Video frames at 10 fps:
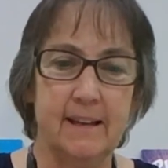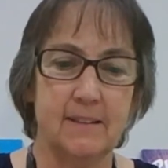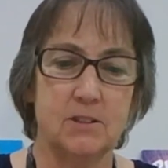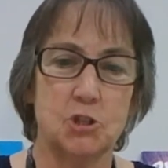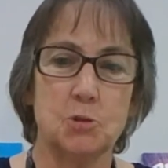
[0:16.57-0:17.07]

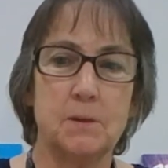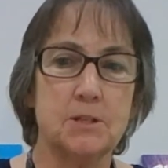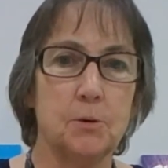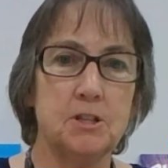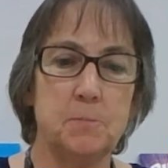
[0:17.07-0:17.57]
This is what's
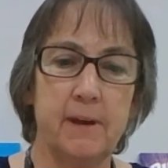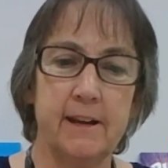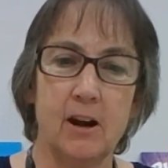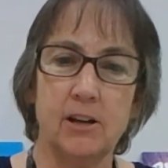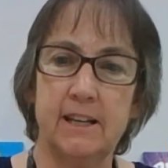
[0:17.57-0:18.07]
going to be in
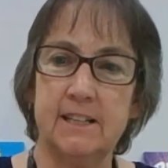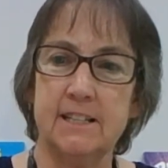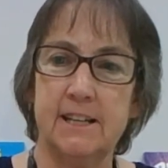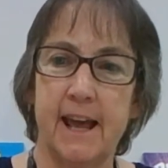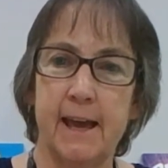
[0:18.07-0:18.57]
our kit
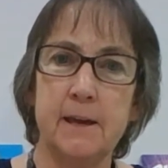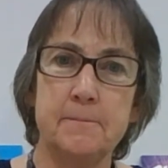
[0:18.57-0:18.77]
today.